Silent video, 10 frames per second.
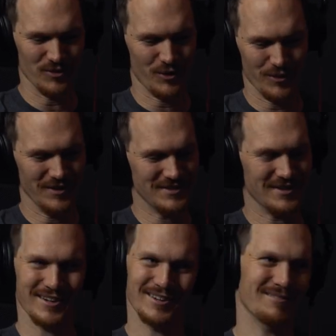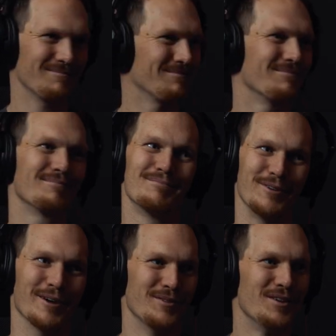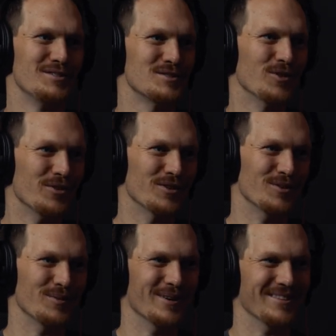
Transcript: Arizona. It's like, yeah, that's the only thing to do